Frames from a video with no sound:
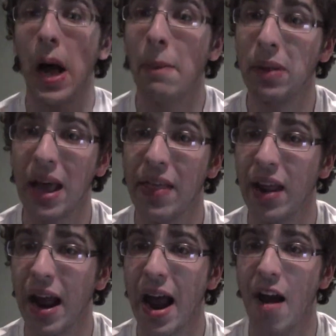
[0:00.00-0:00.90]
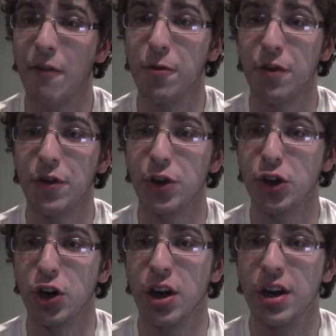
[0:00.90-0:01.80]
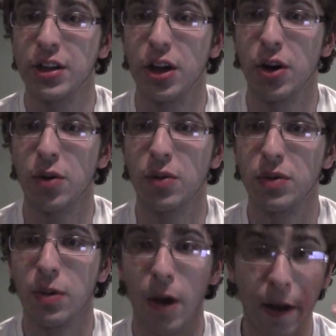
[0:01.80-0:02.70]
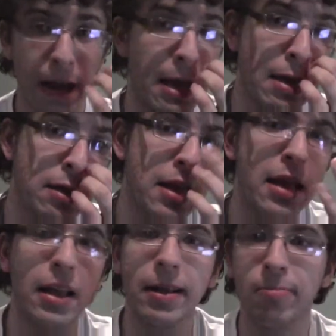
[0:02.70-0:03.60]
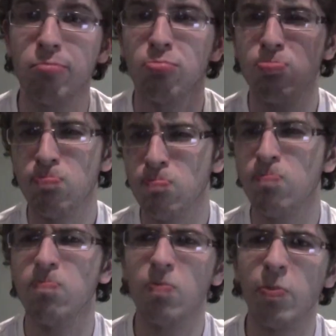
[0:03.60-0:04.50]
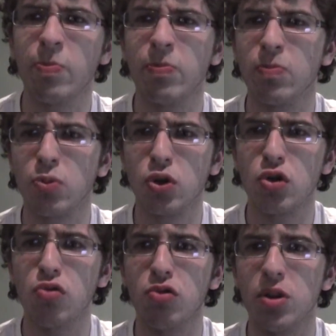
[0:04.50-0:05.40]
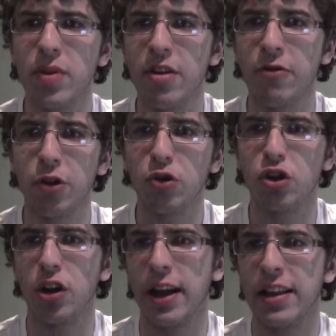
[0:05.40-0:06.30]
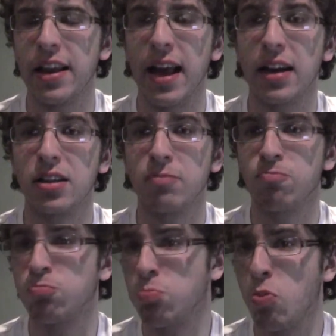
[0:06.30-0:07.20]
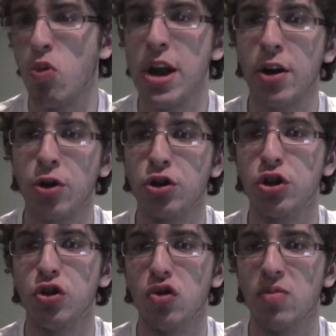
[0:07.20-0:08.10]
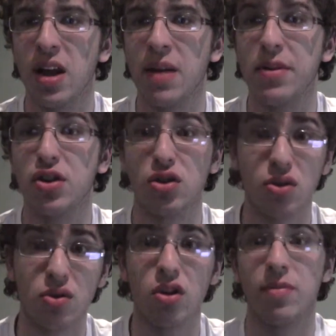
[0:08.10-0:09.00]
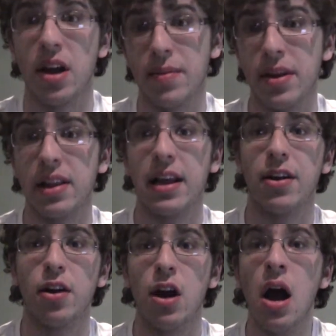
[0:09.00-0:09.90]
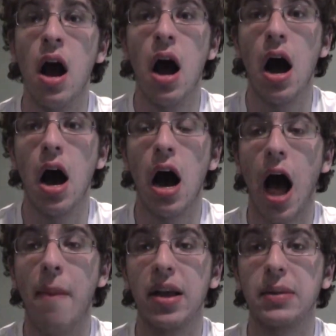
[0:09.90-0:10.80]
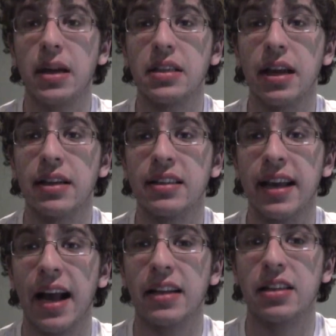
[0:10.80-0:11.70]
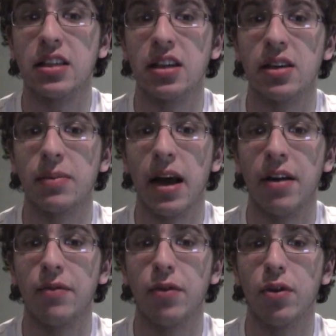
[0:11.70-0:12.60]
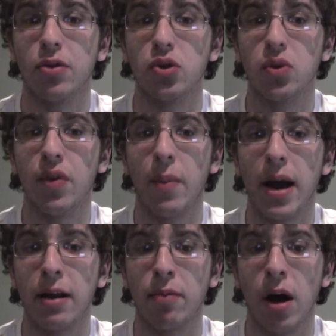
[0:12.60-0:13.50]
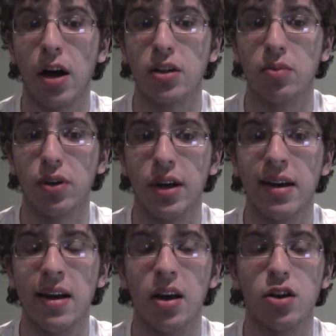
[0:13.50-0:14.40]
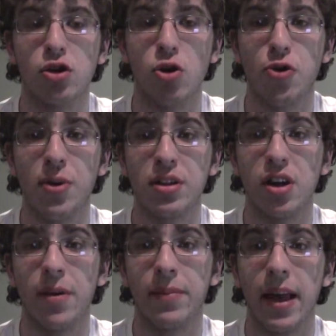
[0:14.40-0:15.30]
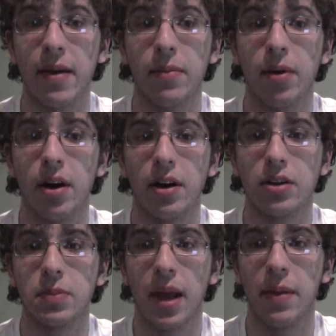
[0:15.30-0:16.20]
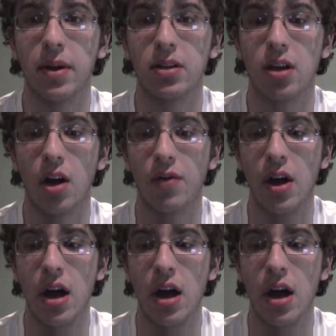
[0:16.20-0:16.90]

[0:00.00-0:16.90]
a plan that I have for the future. So in the mm, soon to be future, like in the next week or two, maybe sooner, maybe later, uh, I'm expecting to get some headphones with a mic possibly to start doing some game uh, some gaming stuff.